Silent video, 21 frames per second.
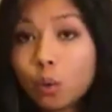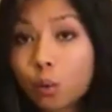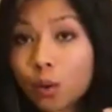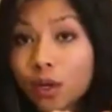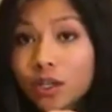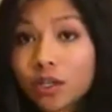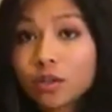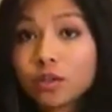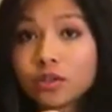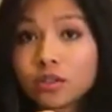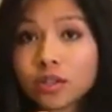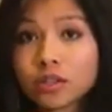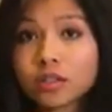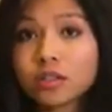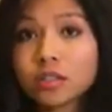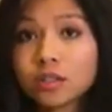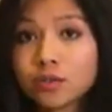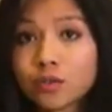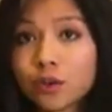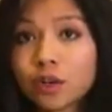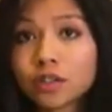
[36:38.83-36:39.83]
Windows does
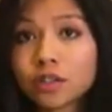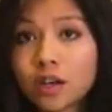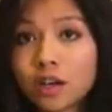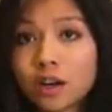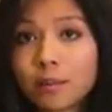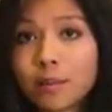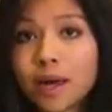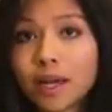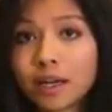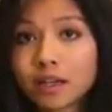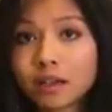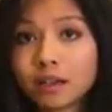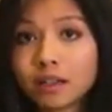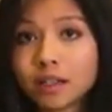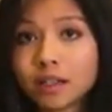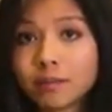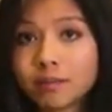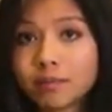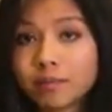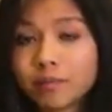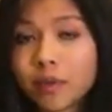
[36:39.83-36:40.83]
this for us
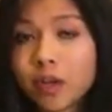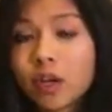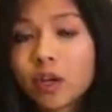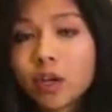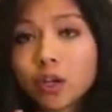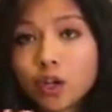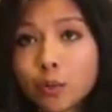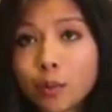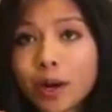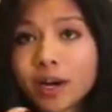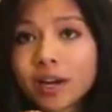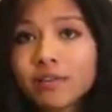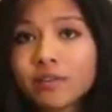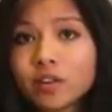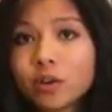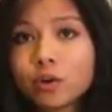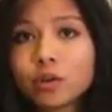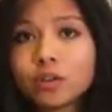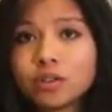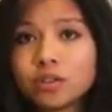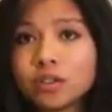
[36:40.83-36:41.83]
automatically. You might have
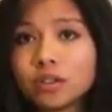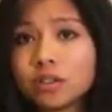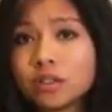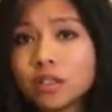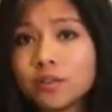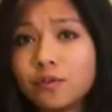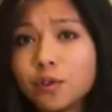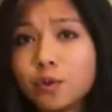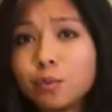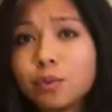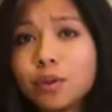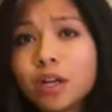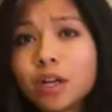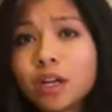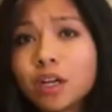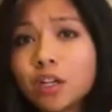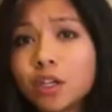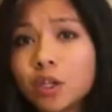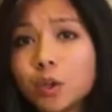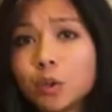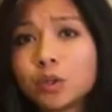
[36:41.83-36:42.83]
noticed this if you plug in
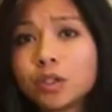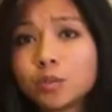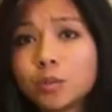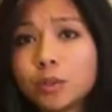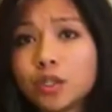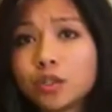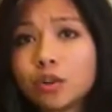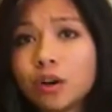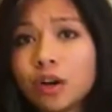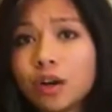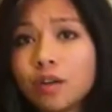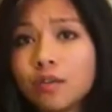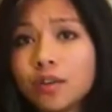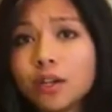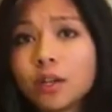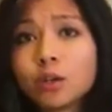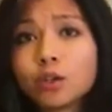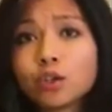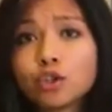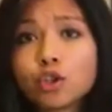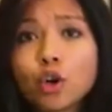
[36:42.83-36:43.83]
a USB drive,
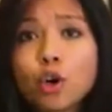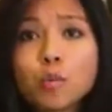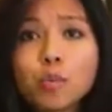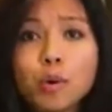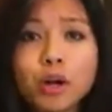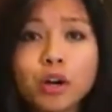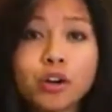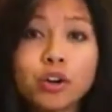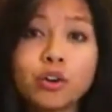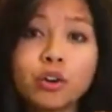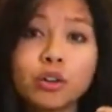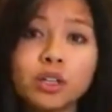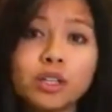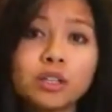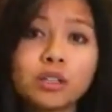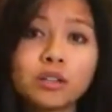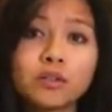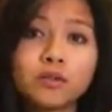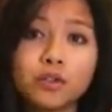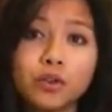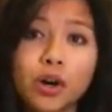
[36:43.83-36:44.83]
it'll show up under your
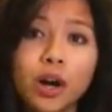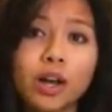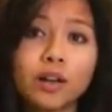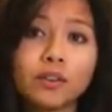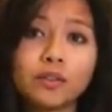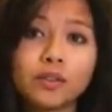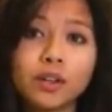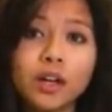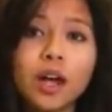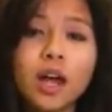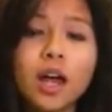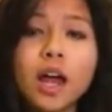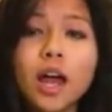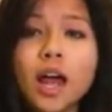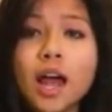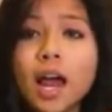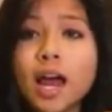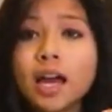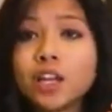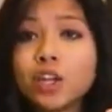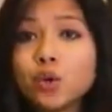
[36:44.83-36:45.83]
list of drives,
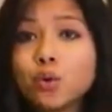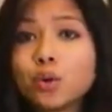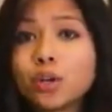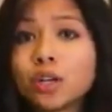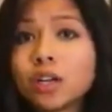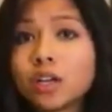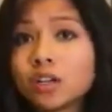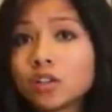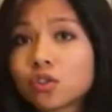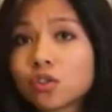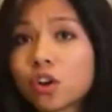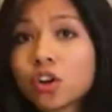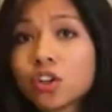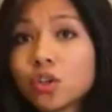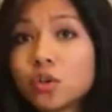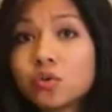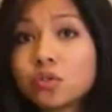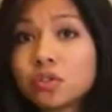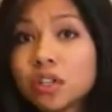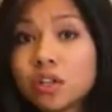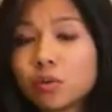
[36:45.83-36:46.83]
and you can start
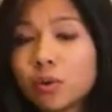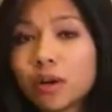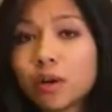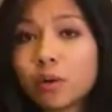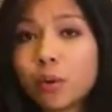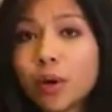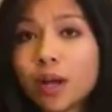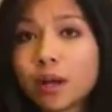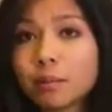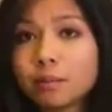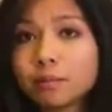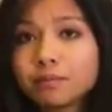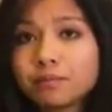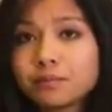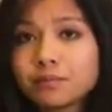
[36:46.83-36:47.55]
using it right away.